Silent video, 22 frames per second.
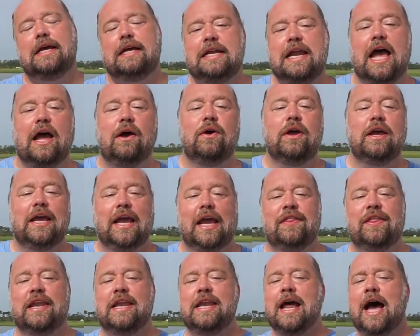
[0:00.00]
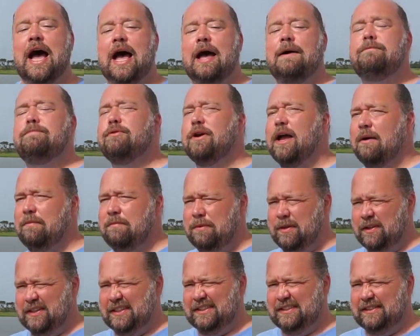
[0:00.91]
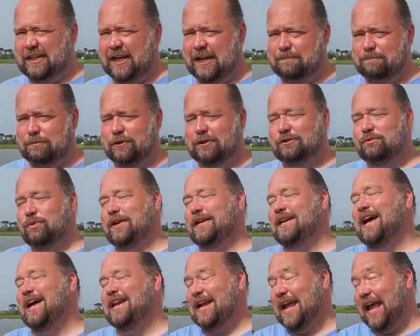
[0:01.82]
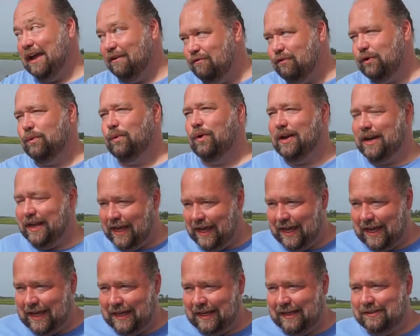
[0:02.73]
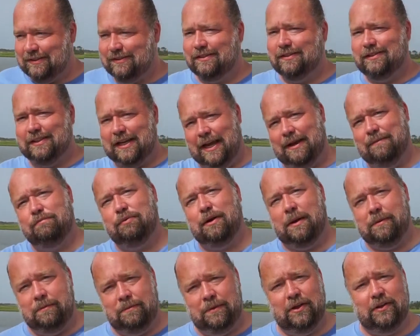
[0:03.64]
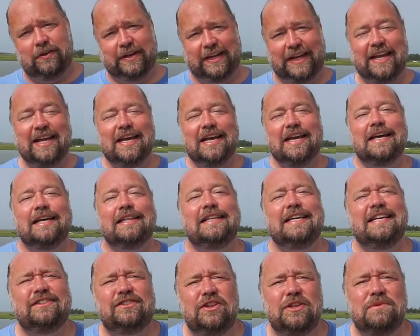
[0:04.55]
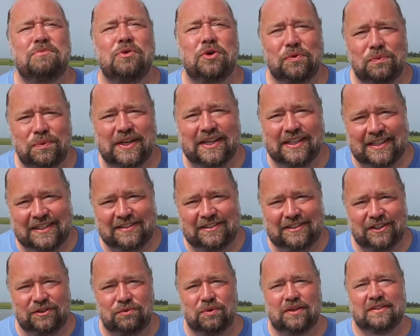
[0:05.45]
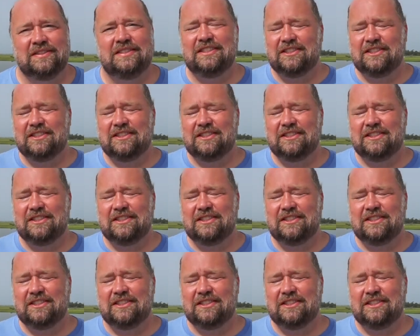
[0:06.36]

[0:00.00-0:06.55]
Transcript: Now, in the non-probability samples, when not everyone has the same probability, these are the more realistic ones.